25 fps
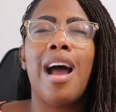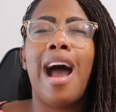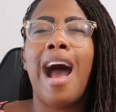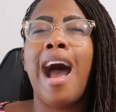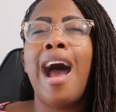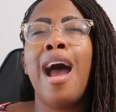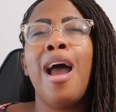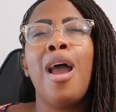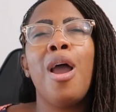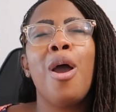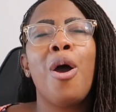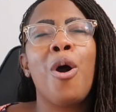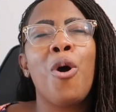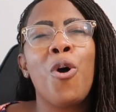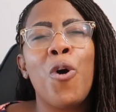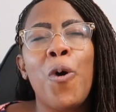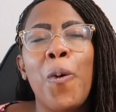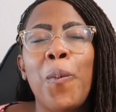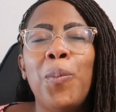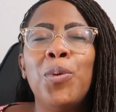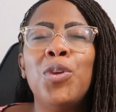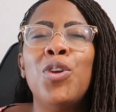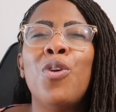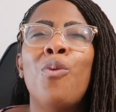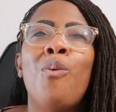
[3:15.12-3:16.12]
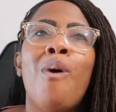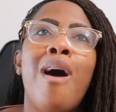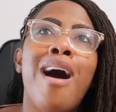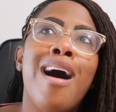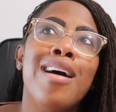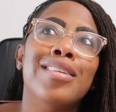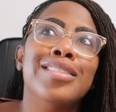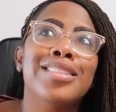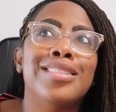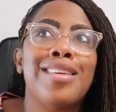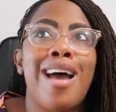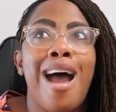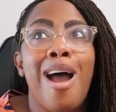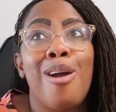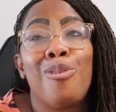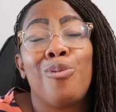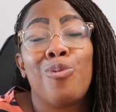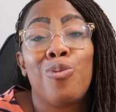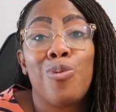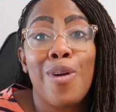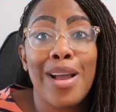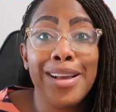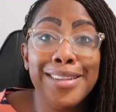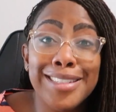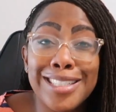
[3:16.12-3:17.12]
I hope you watched that
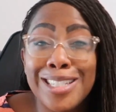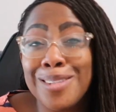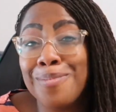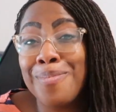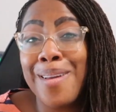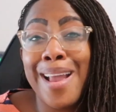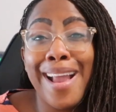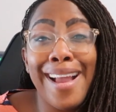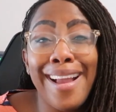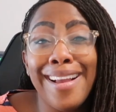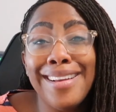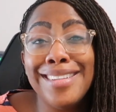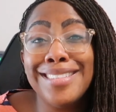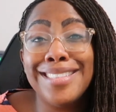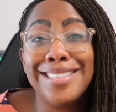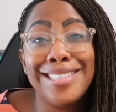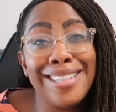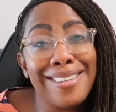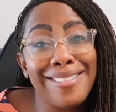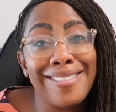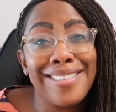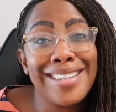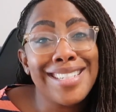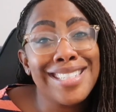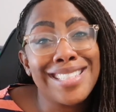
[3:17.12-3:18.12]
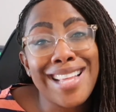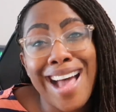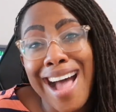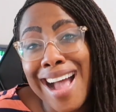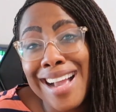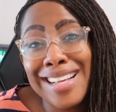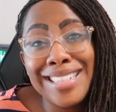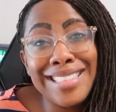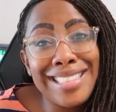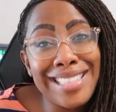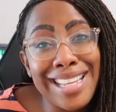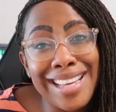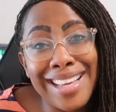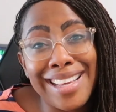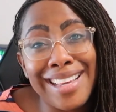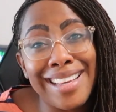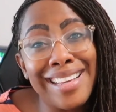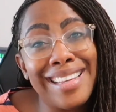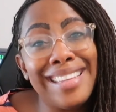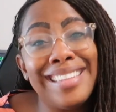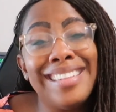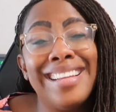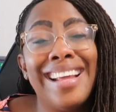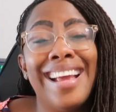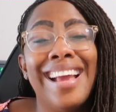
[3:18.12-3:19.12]
resume series I
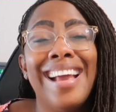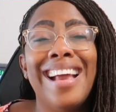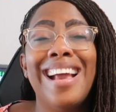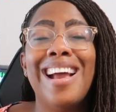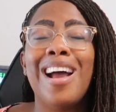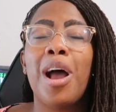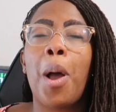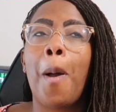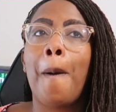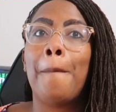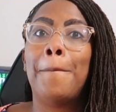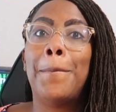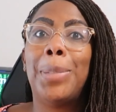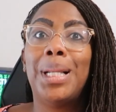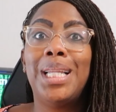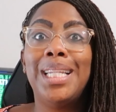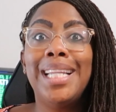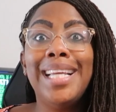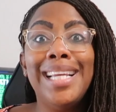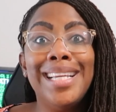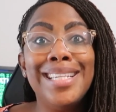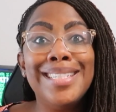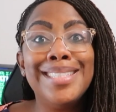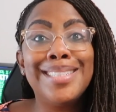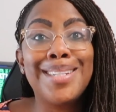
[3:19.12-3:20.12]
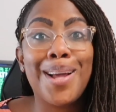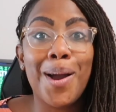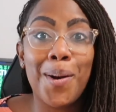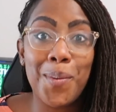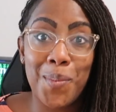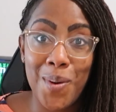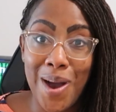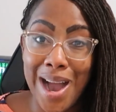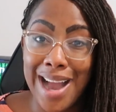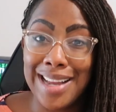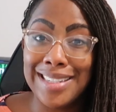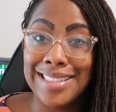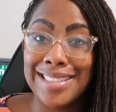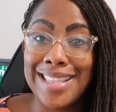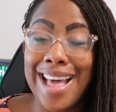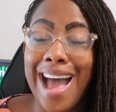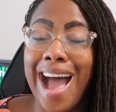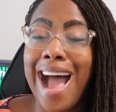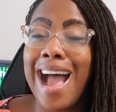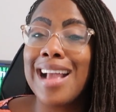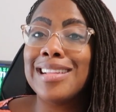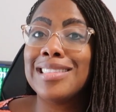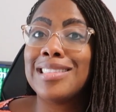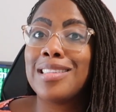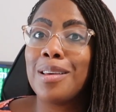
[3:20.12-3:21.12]
did. Please go watch
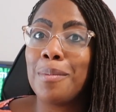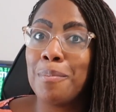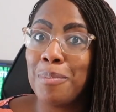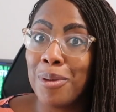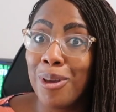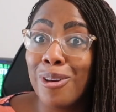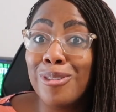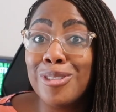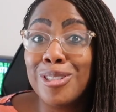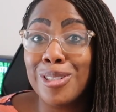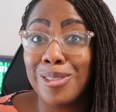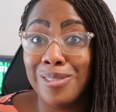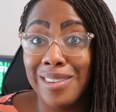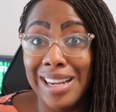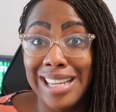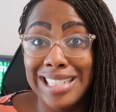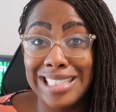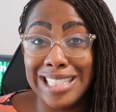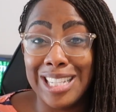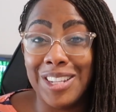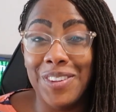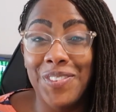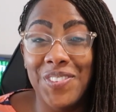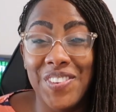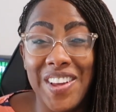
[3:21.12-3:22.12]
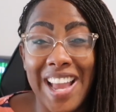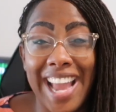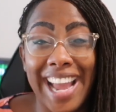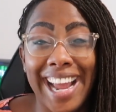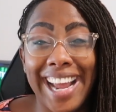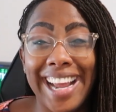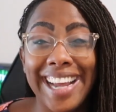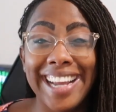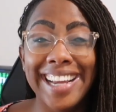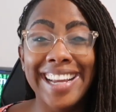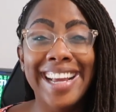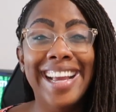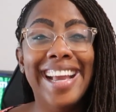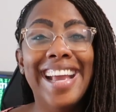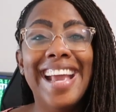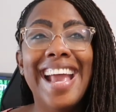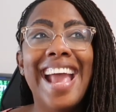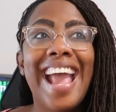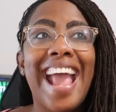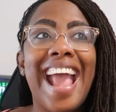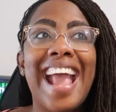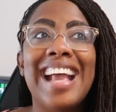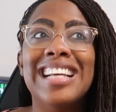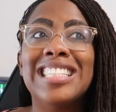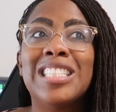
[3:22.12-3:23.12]
that to build your resume,
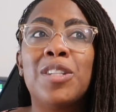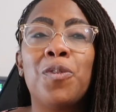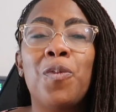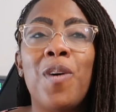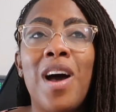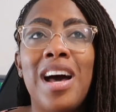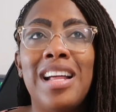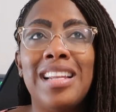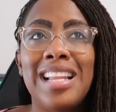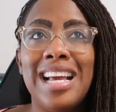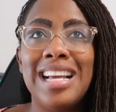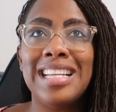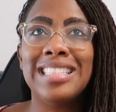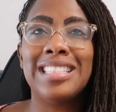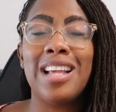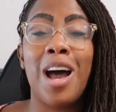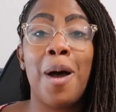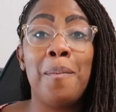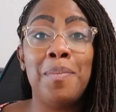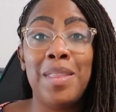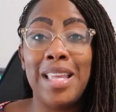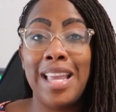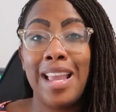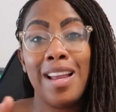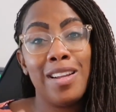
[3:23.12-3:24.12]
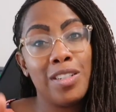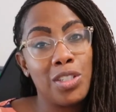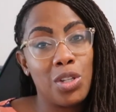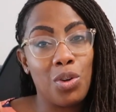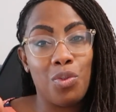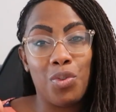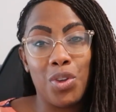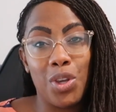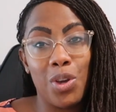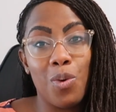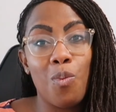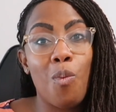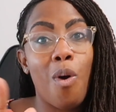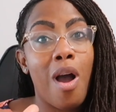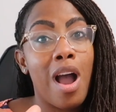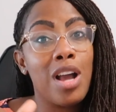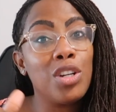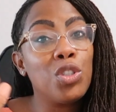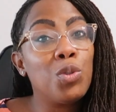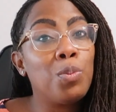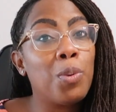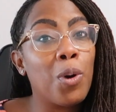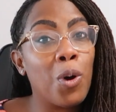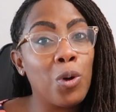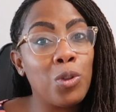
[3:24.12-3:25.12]
as well as um, the interview.
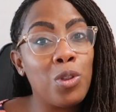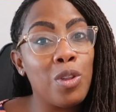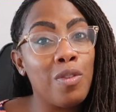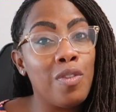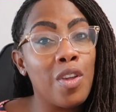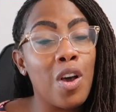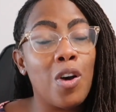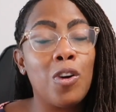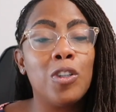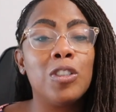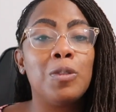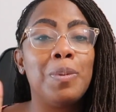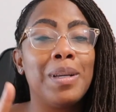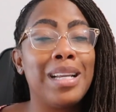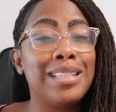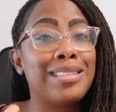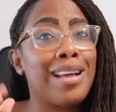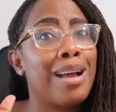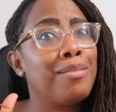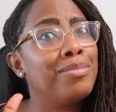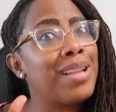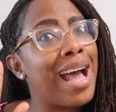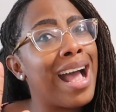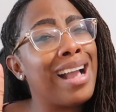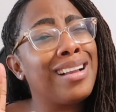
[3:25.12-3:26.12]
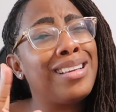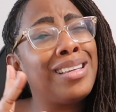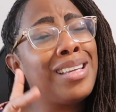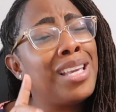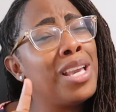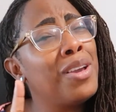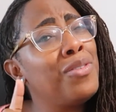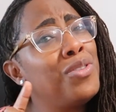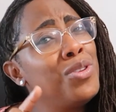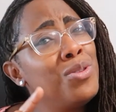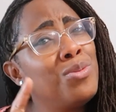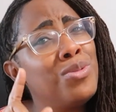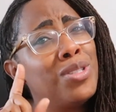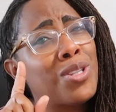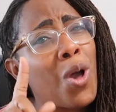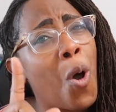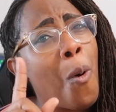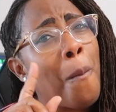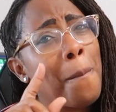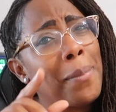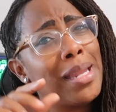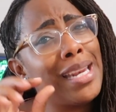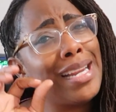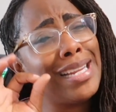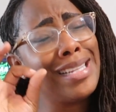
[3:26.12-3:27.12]
Watch both of those because I, I give you so
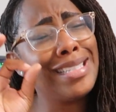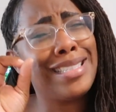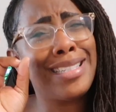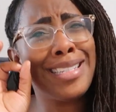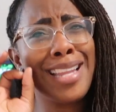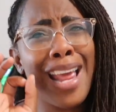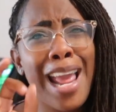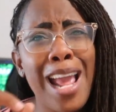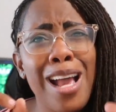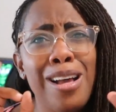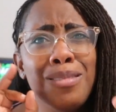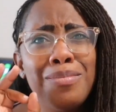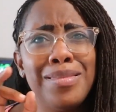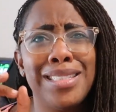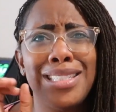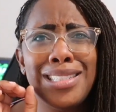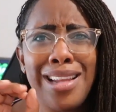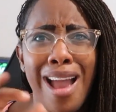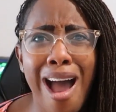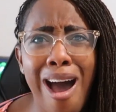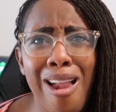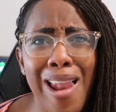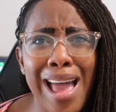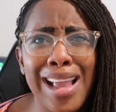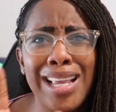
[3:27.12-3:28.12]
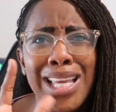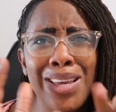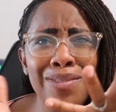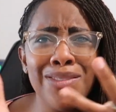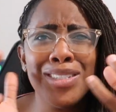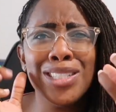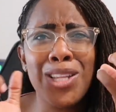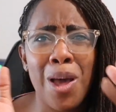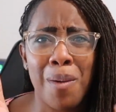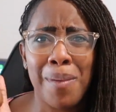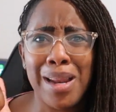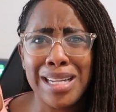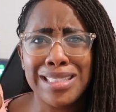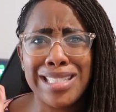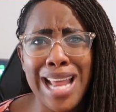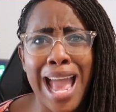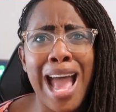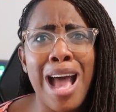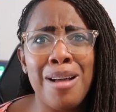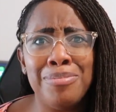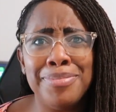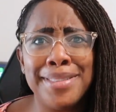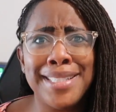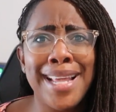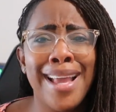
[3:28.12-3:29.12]
many tips, y'all. I give you so many
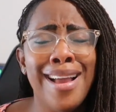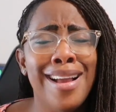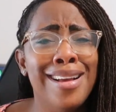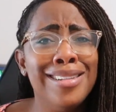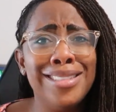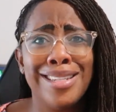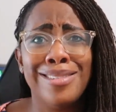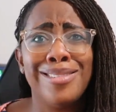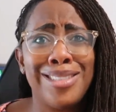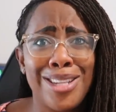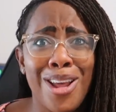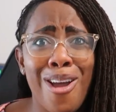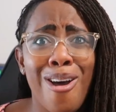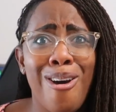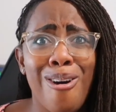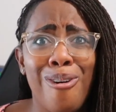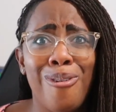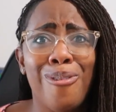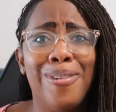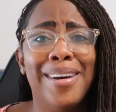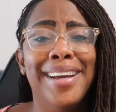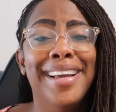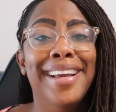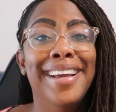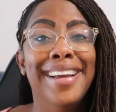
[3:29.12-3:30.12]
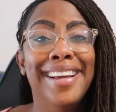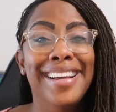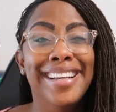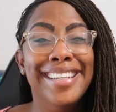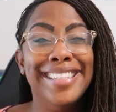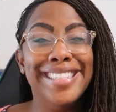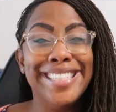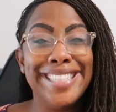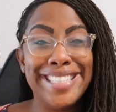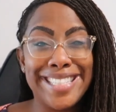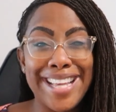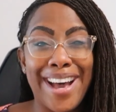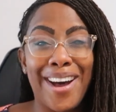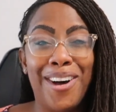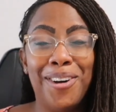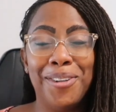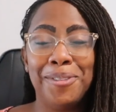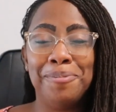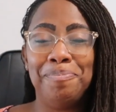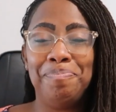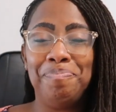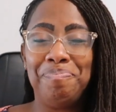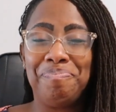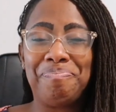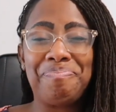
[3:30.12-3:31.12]
tips to do.
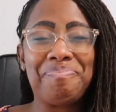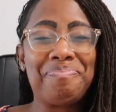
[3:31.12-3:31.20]
So